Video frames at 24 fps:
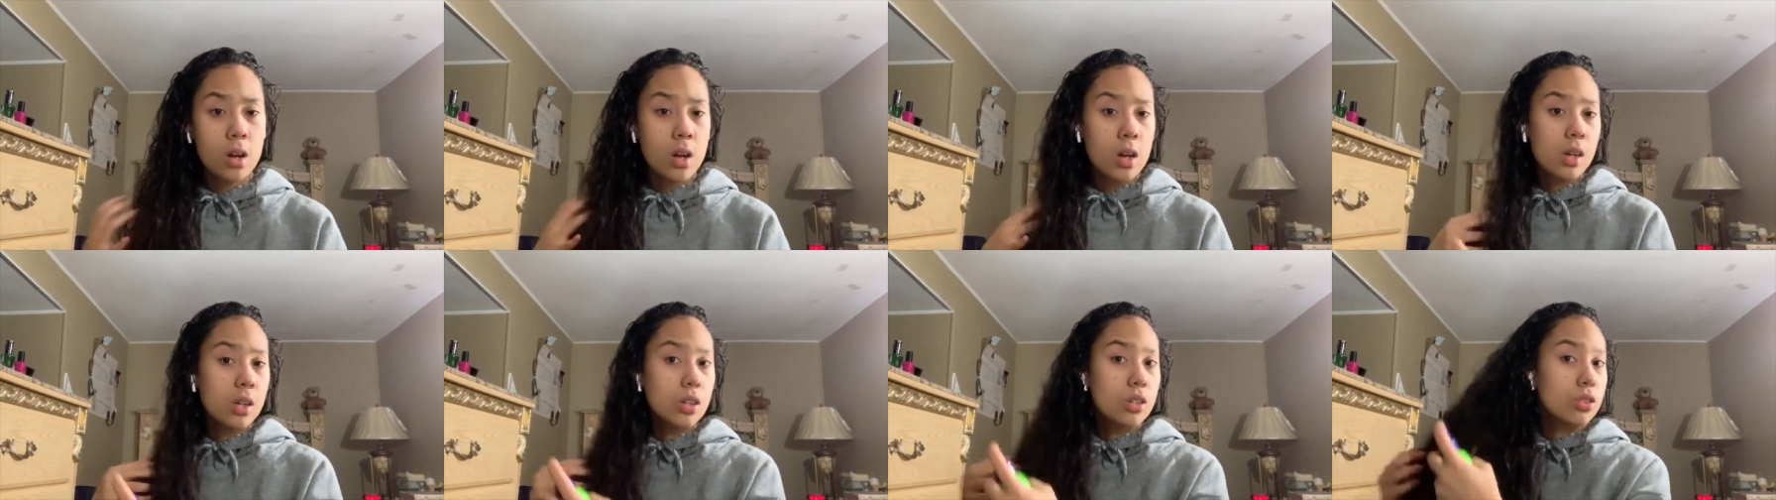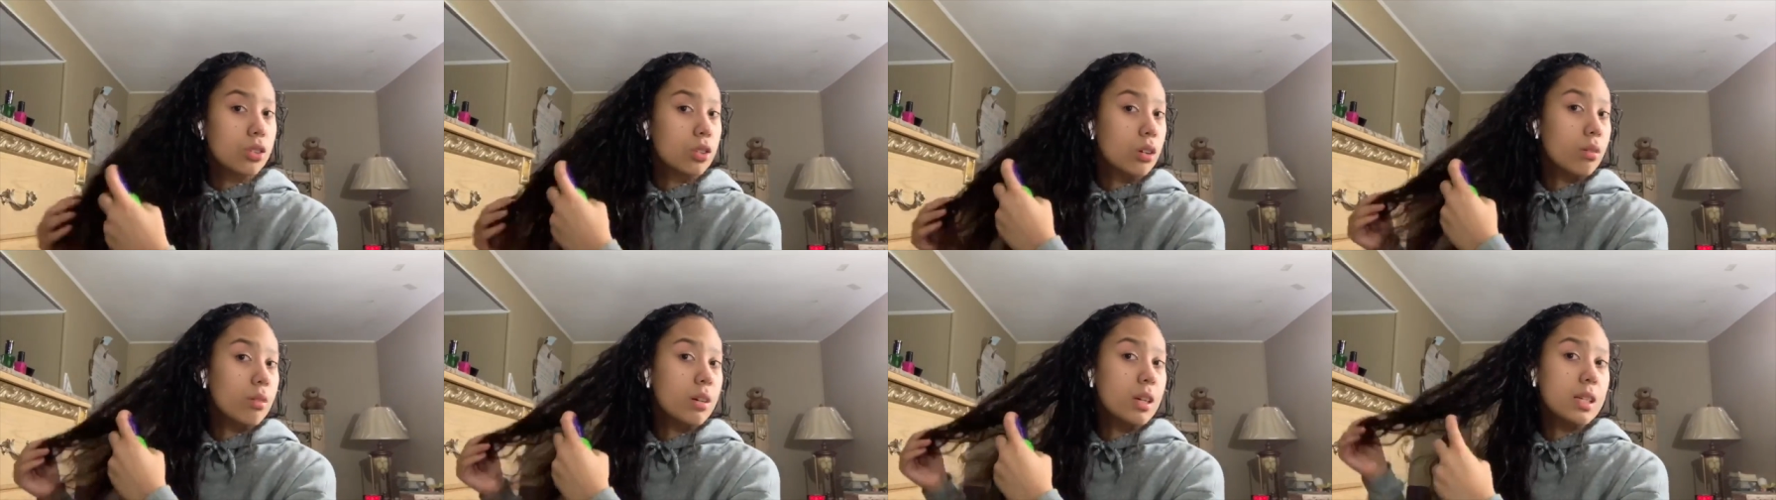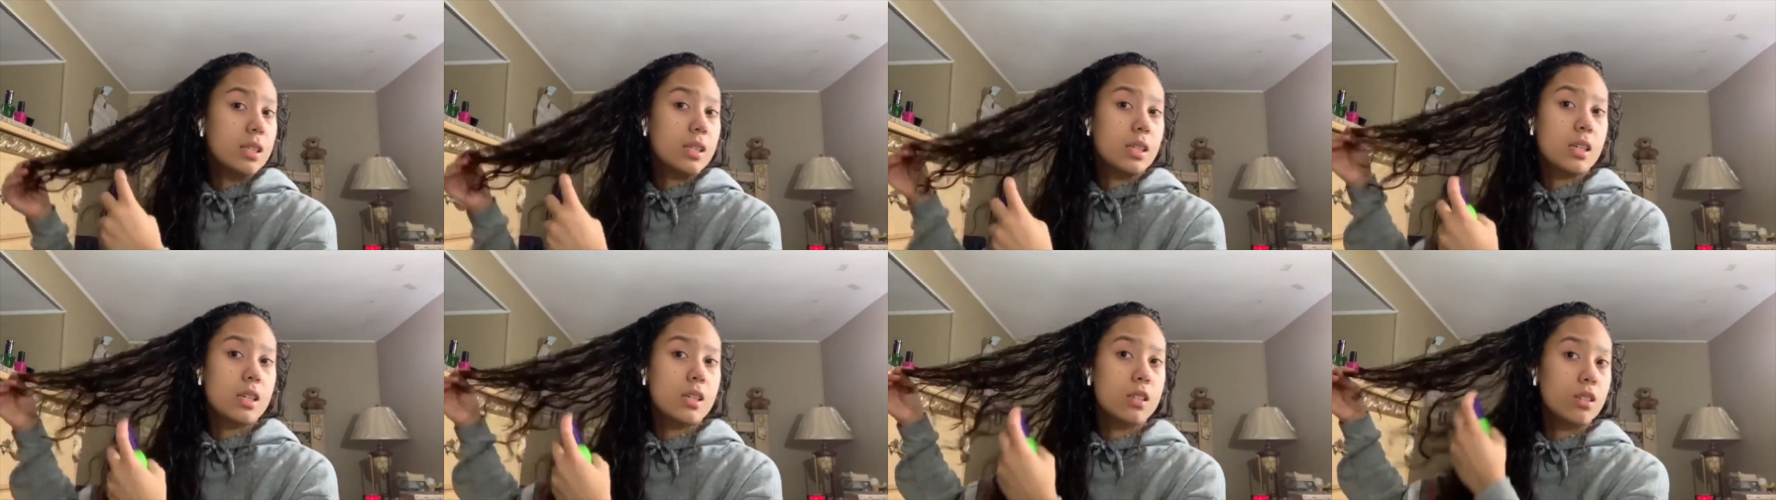so
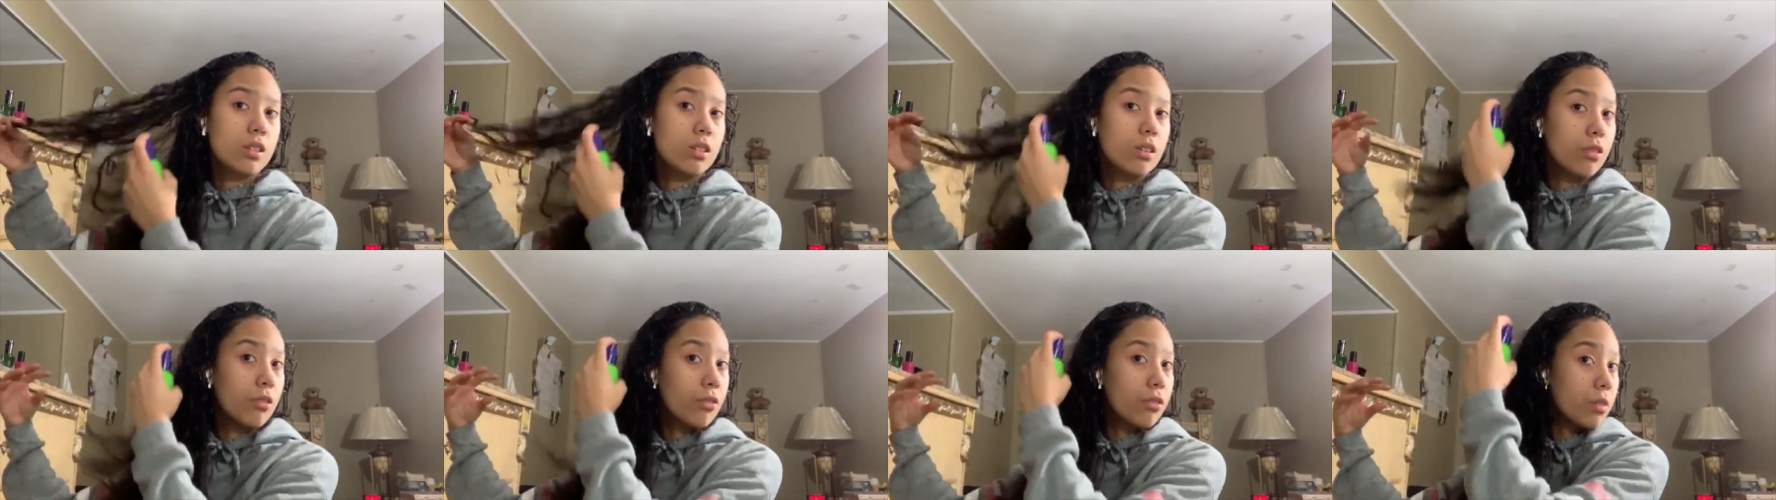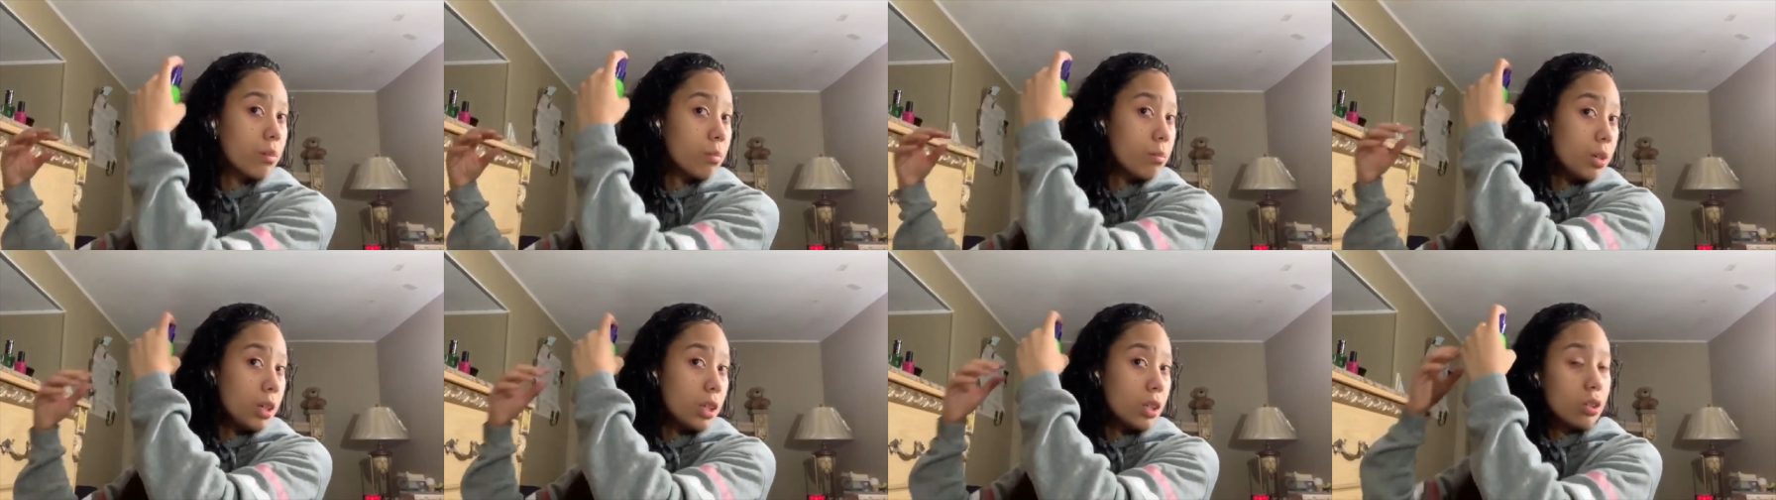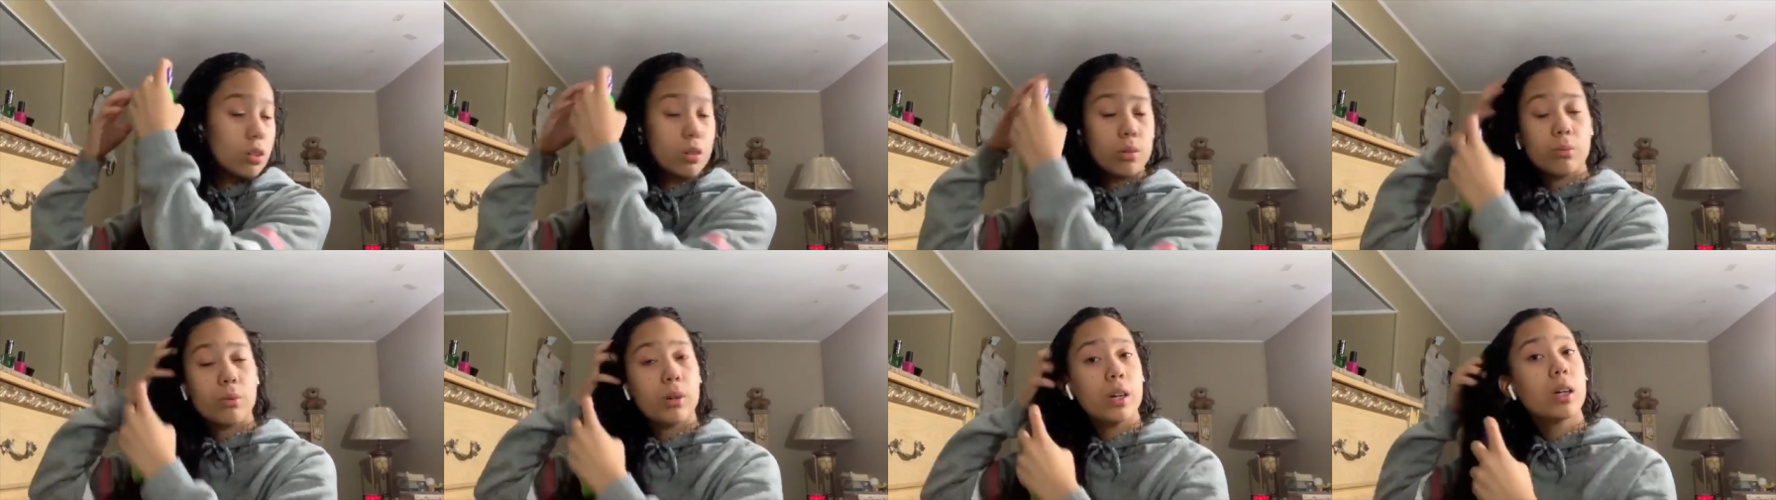it's easier for me
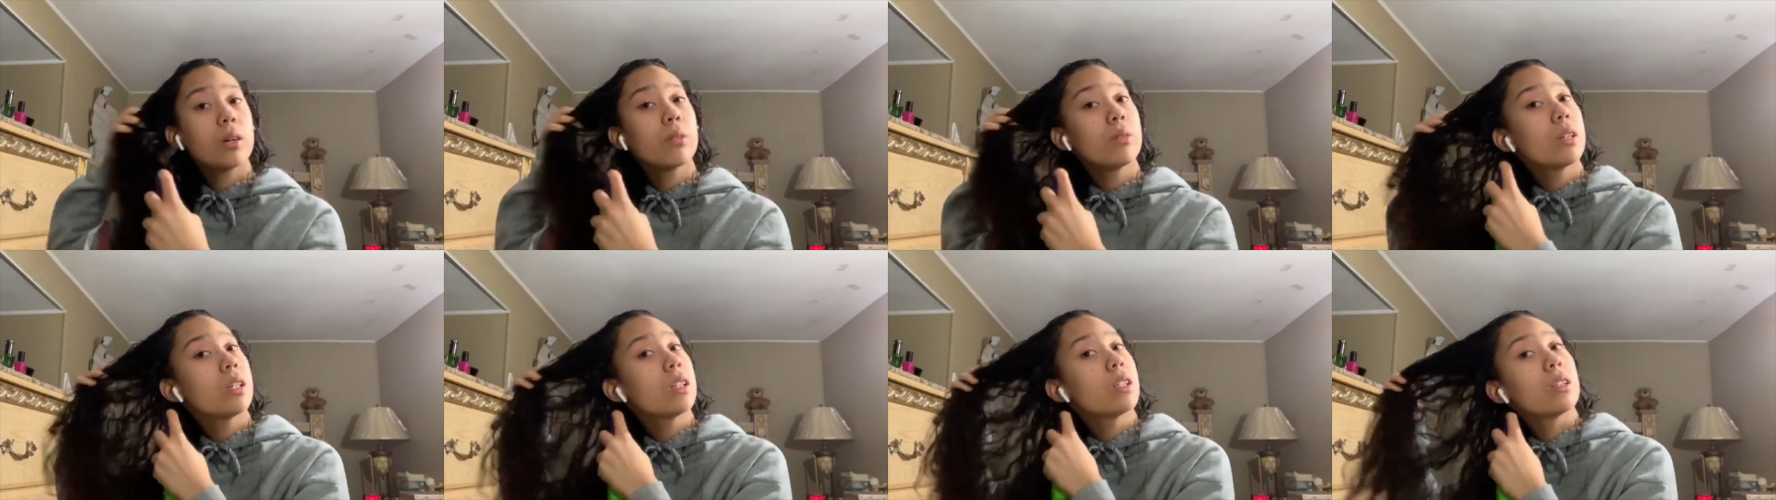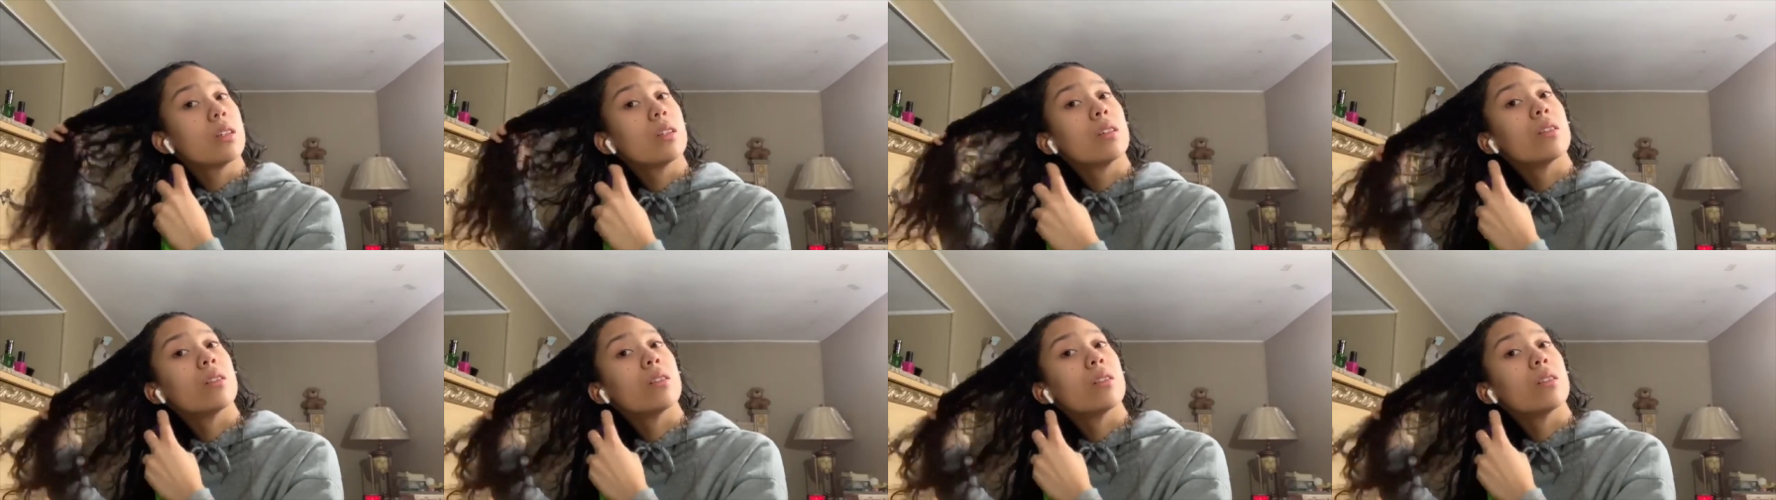to work with.